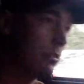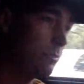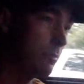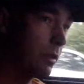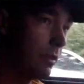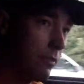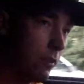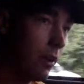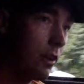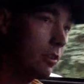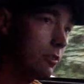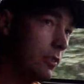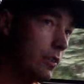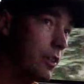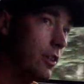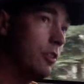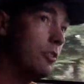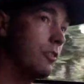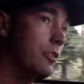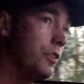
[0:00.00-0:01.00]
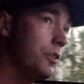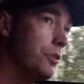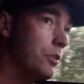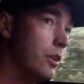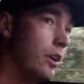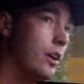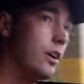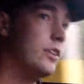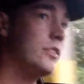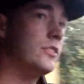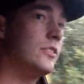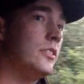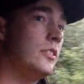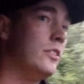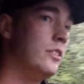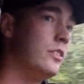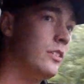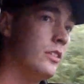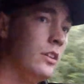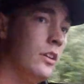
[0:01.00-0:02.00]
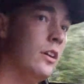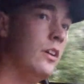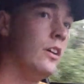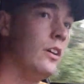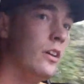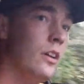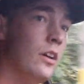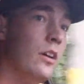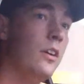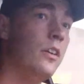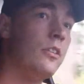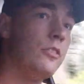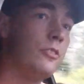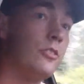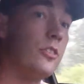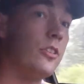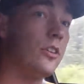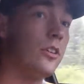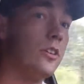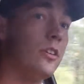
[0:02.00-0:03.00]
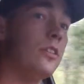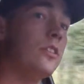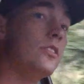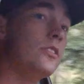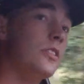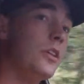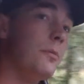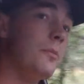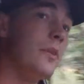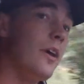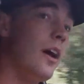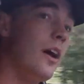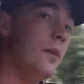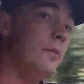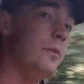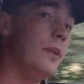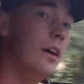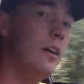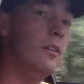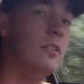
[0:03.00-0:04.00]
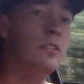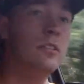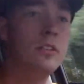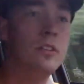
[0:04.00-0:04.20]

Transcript: my final video for you guys for some time now.